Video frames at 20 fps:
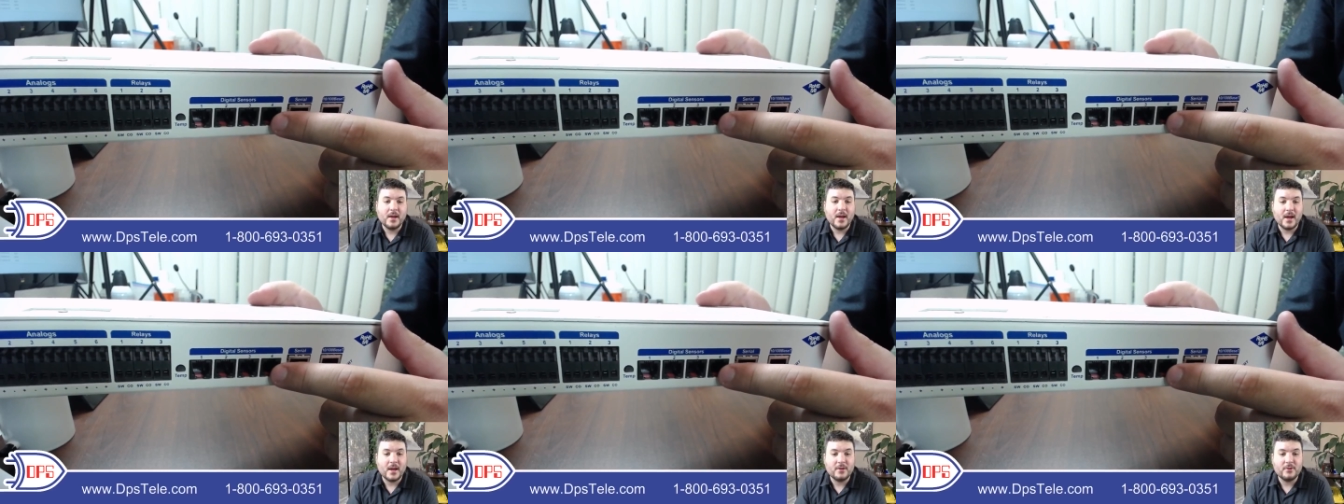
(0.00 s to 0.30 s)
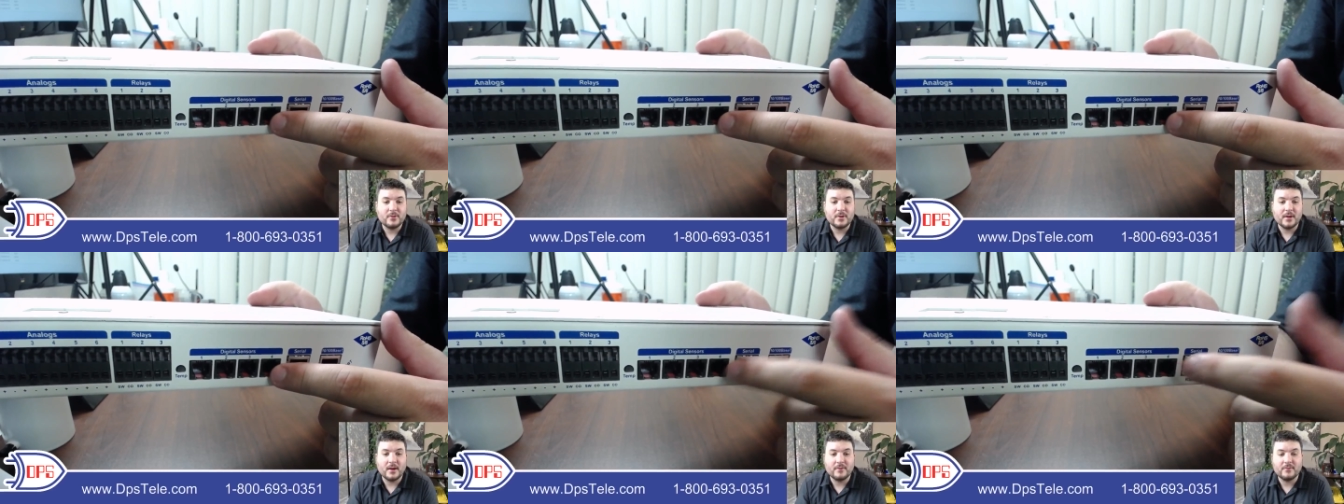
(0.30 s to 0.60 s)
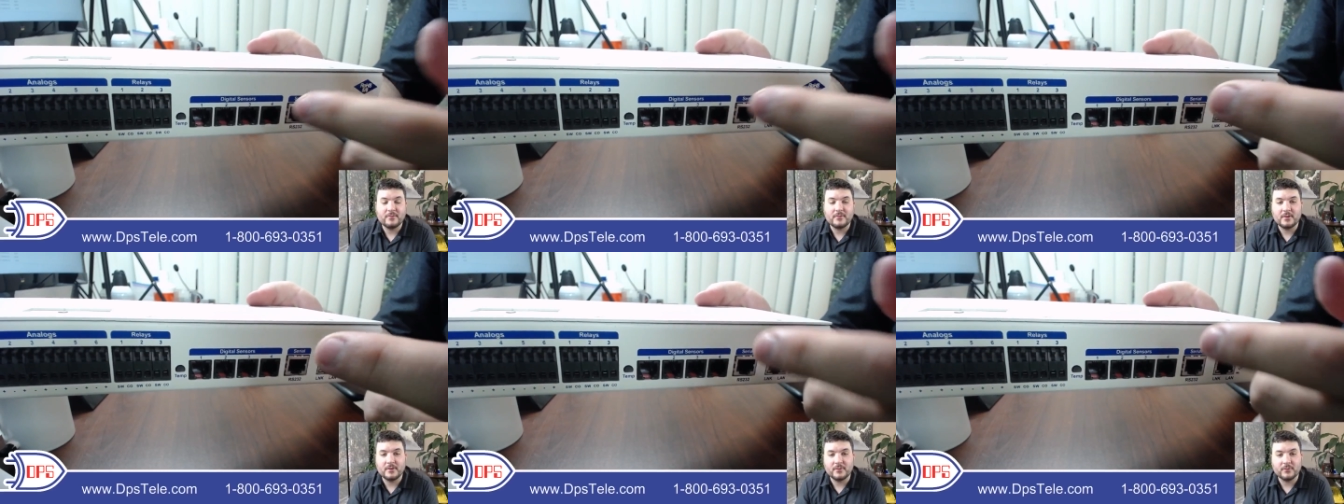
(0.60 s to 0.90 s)
and you can
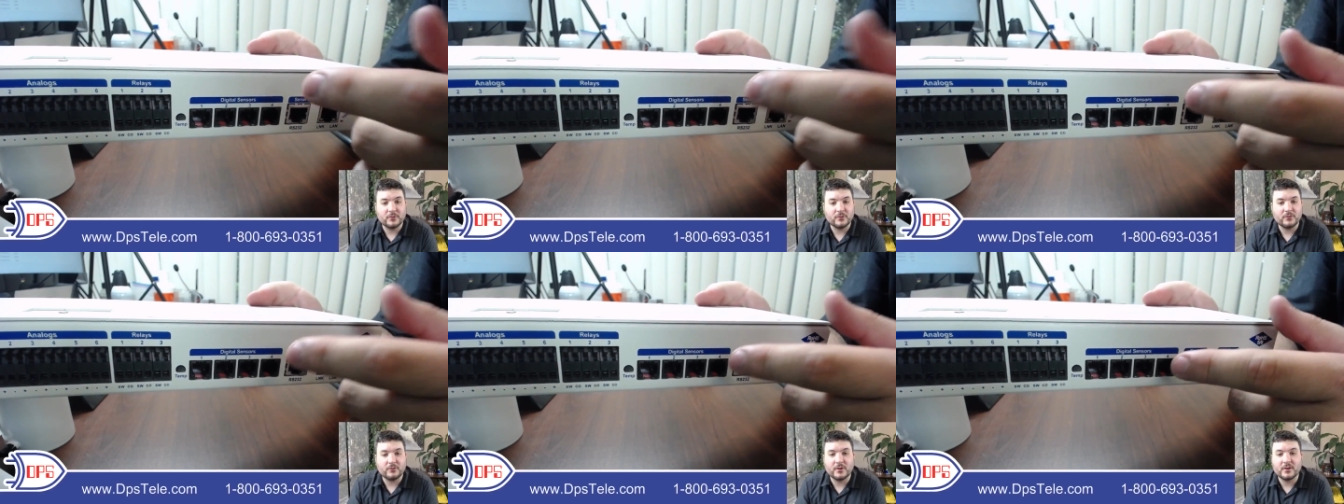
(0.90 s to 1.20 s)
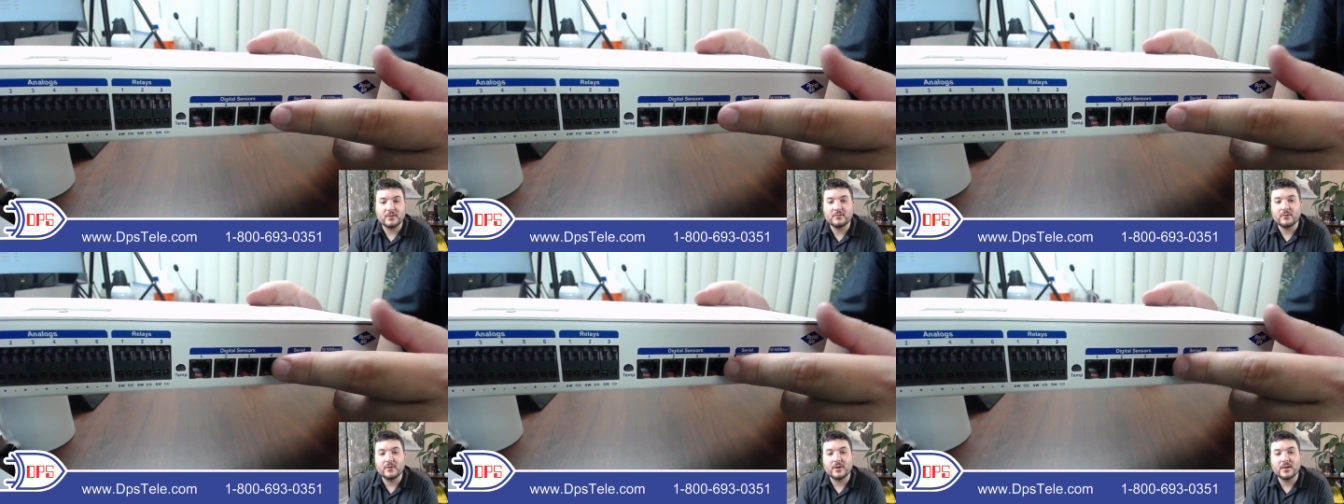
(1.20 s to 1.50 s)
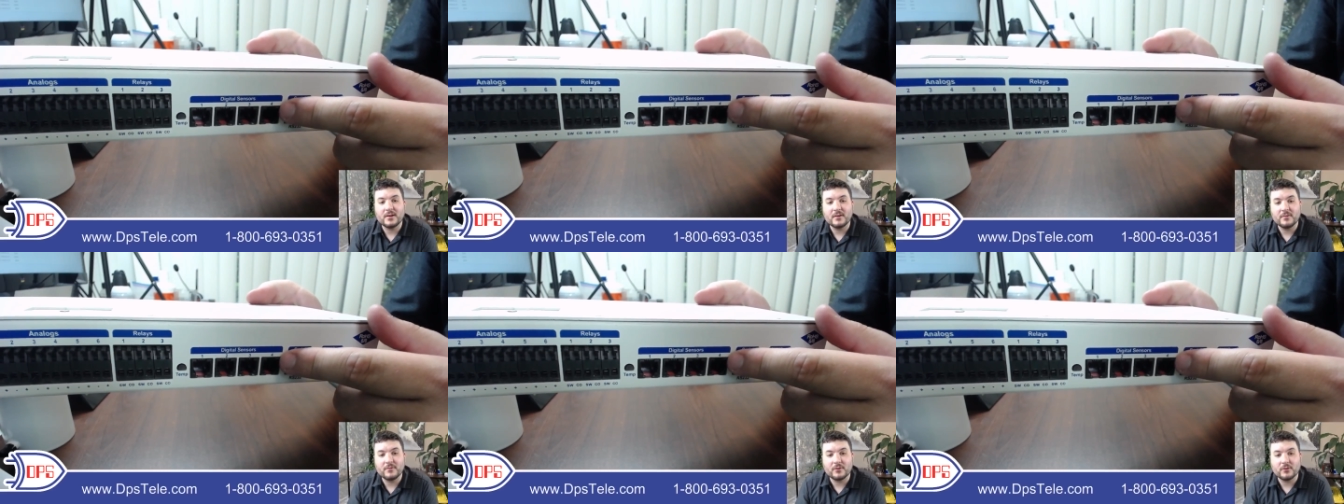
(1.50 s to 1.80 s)
have different strings going
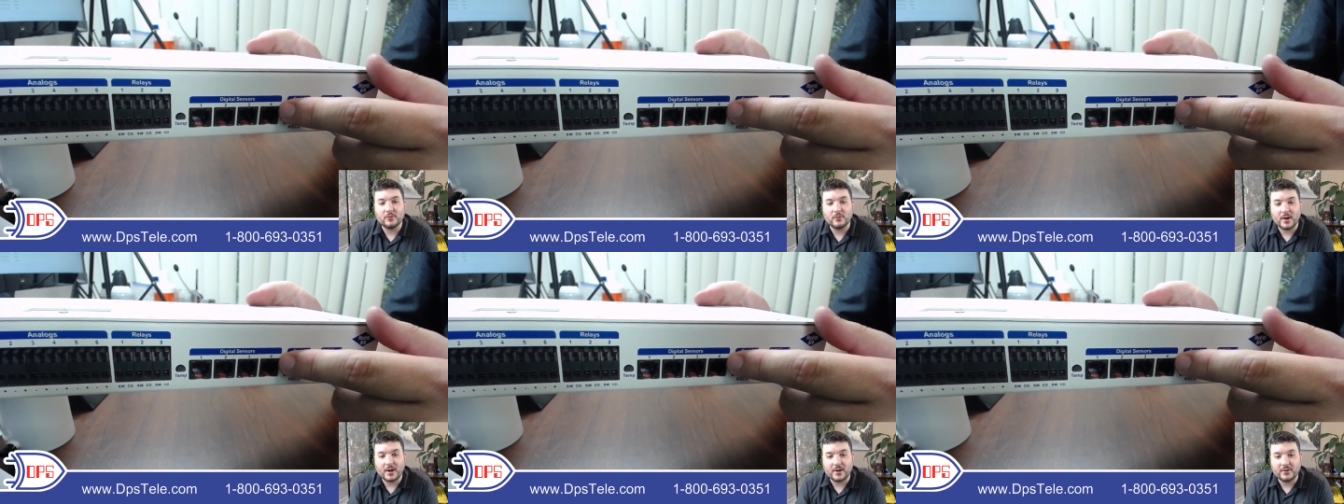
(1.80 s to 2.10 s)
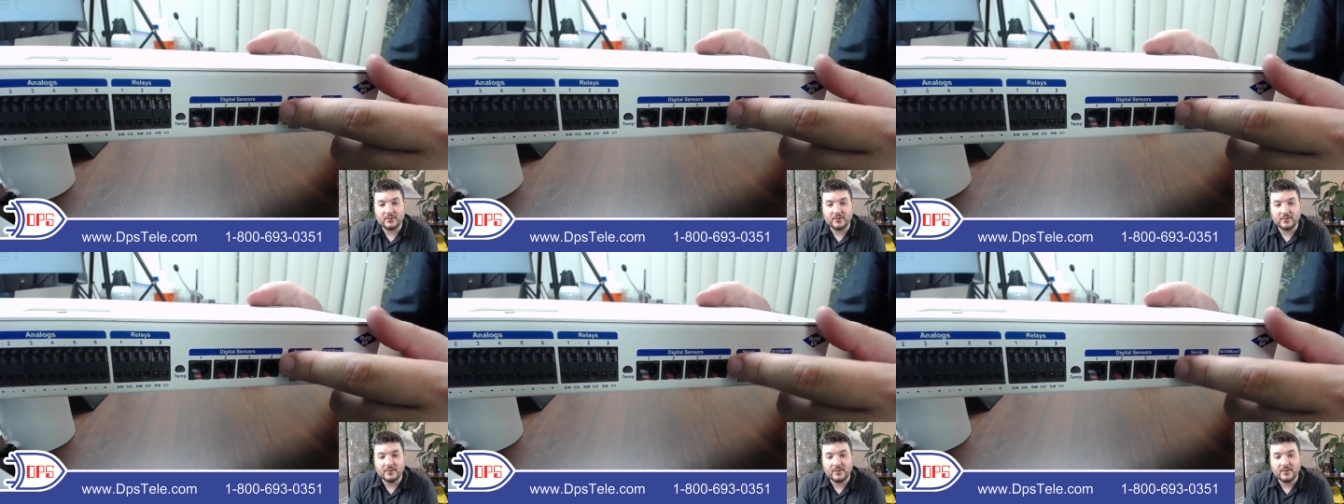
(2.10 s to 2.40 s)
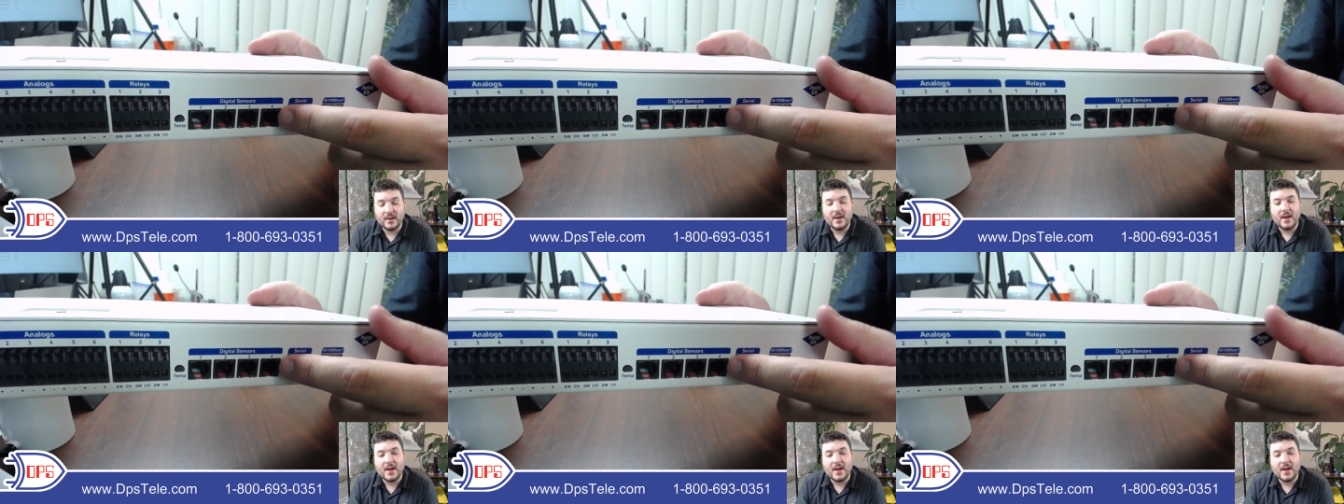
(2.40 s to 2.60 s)
in different directions.